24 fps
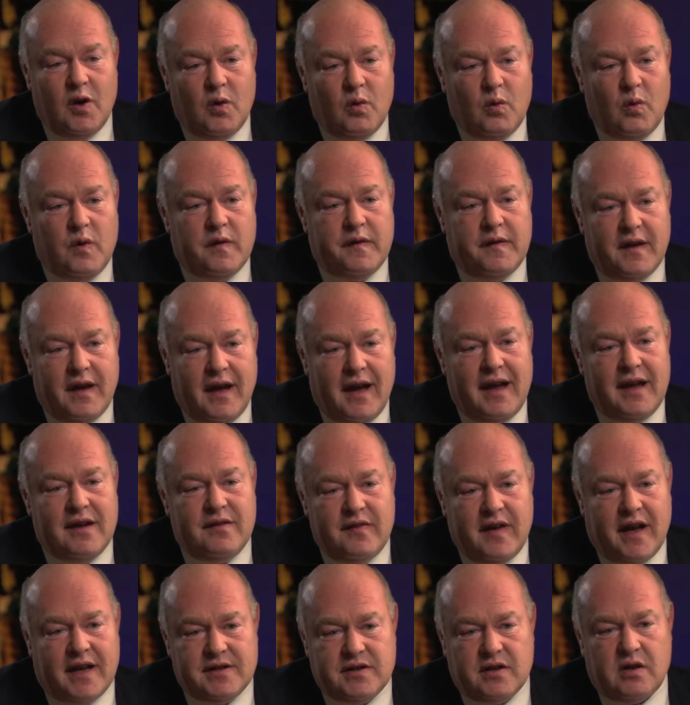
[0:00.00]
with
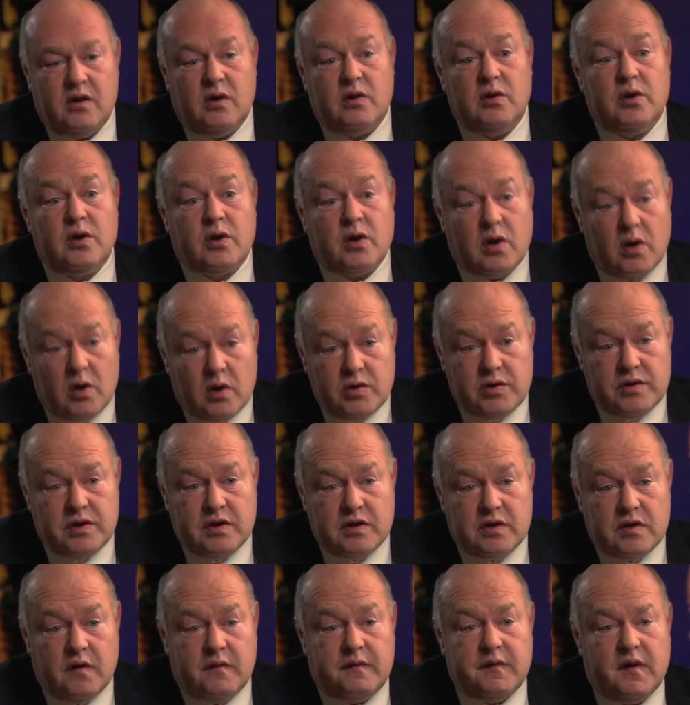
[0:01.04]
avascular
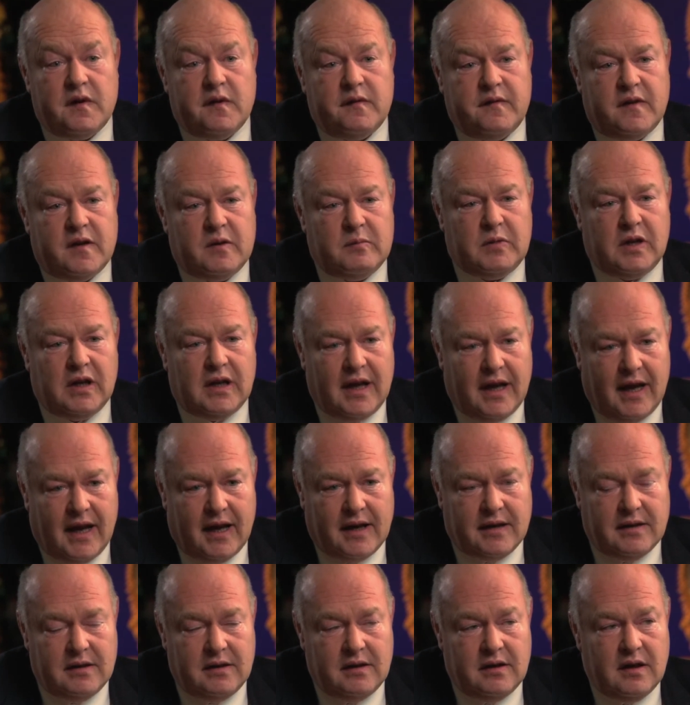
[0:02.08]
necrosis of their femoral
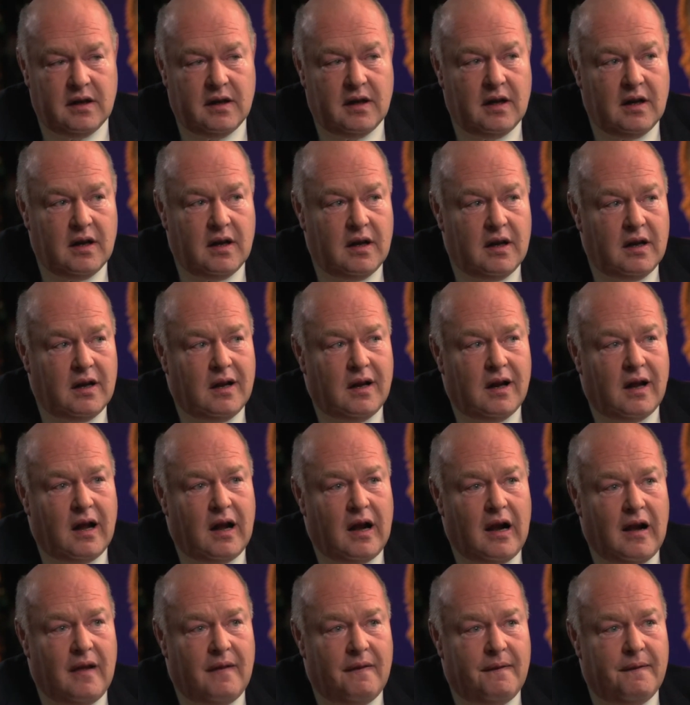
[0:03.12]
head.
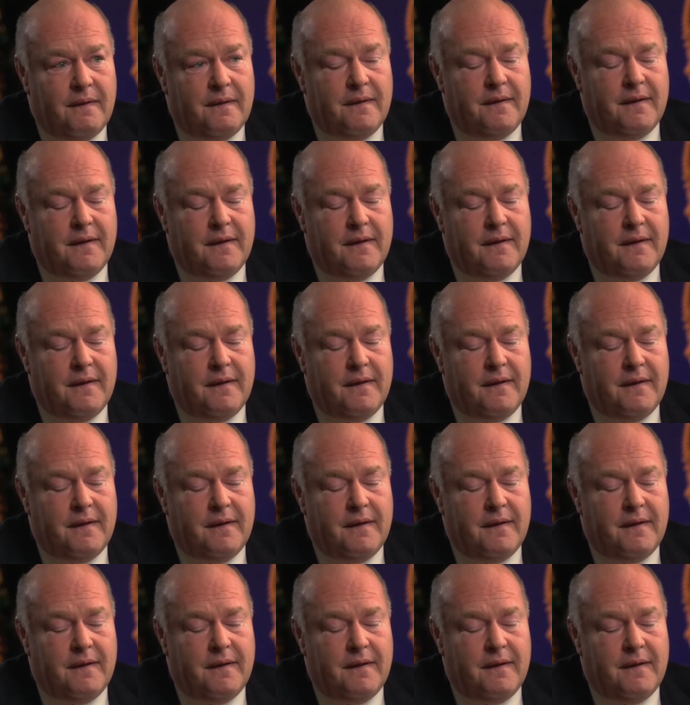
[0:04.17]
And